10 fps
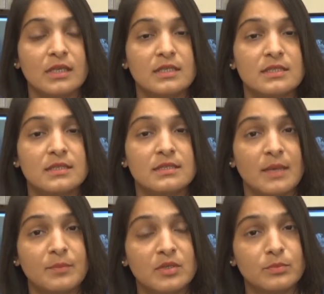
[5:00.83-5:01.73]
is
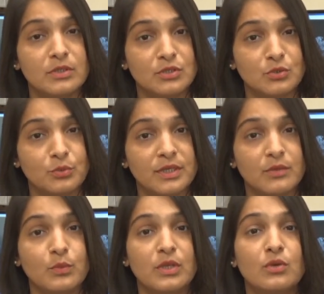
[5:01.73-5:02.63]
susceptible to it,
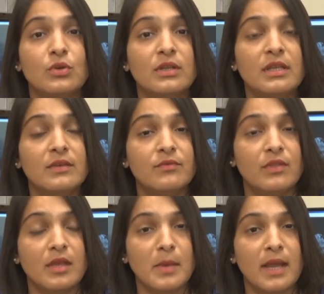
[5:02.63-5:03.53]
we could give them